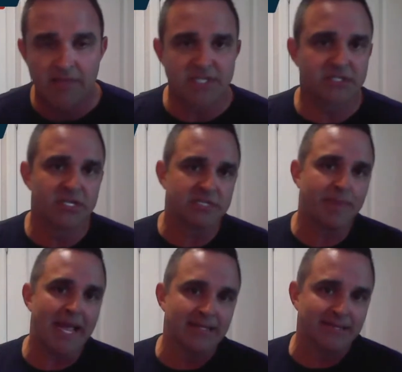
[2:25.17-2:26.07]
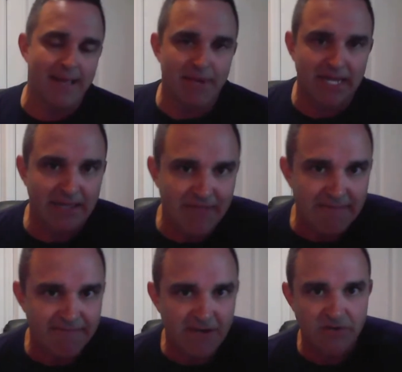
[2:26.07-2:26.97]
This pandemic, if
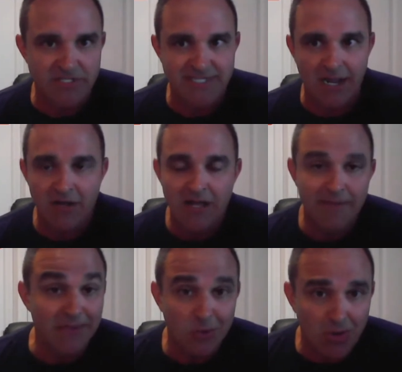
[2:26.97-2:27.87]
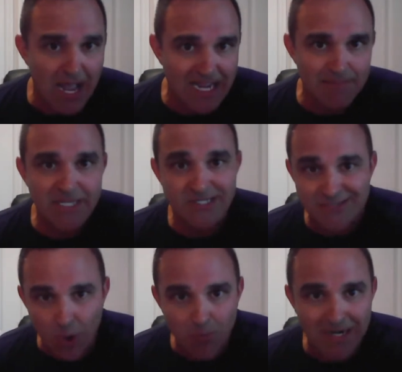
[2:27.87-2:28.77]
they figured this out, then they're lying, because
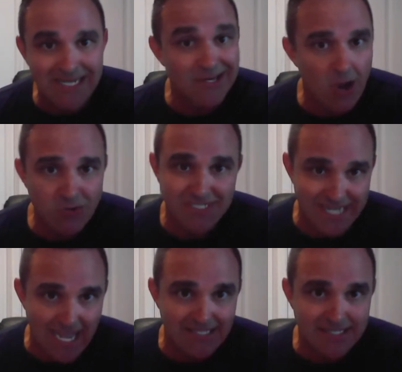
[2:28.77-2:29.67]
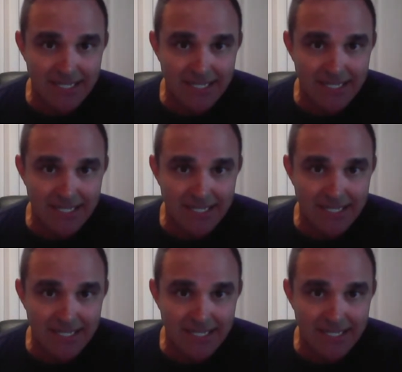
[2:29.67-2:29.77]
nobody knows yet.